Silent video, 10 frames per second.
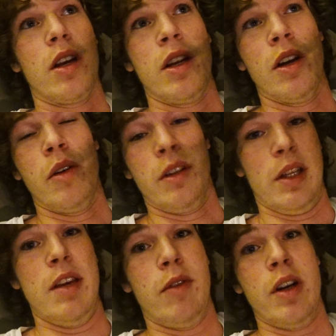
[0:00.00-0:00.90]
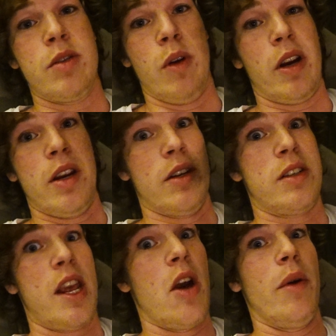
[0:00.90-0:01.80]
you know, and leave what is working and
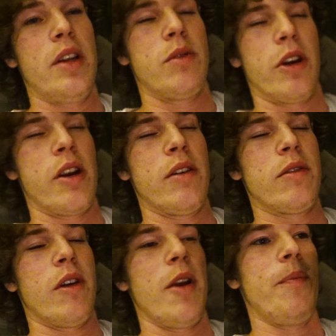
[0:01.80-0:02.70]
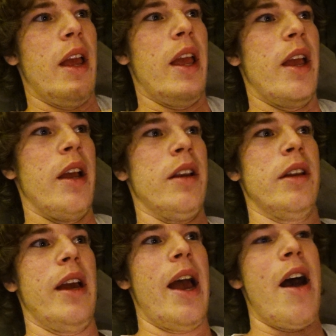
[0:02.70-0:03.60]
scale what is working, right? And
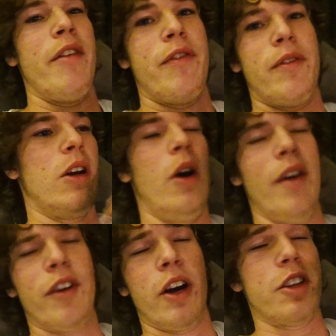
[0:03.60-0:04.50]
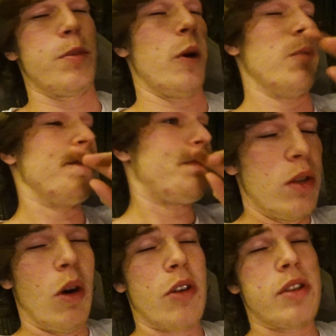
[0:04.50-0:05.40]
have, oh, I forgot this part.
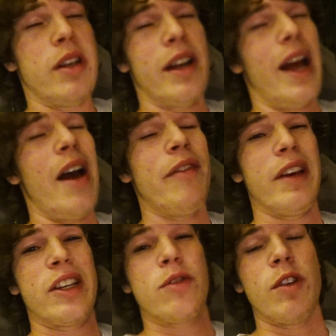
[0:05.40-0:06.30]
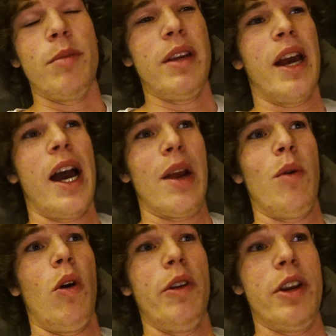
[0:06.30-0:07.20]
You also need to have extremely high
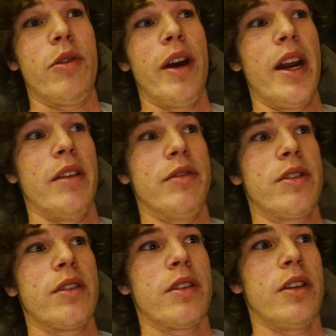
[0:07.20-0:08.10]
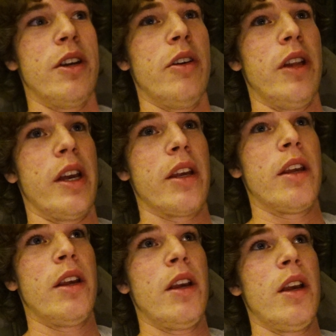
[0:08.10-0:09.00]
quality creatives, you know, like,
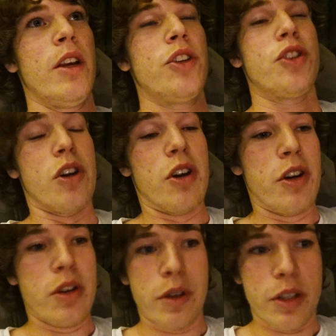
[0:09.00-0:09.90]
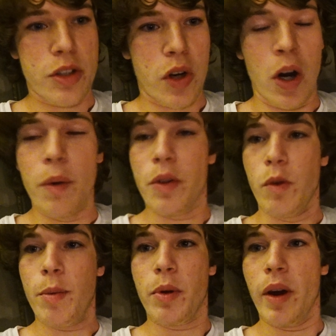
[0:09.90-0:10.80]
sure, you can start with
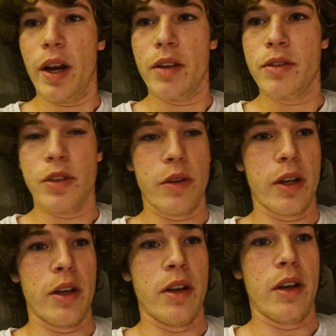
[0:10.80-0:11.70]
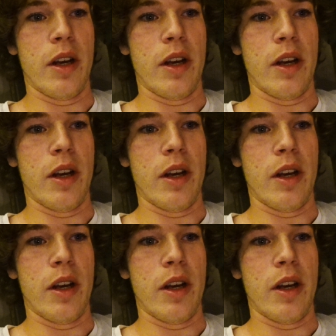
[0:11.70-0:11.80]
ripped creatives. You can,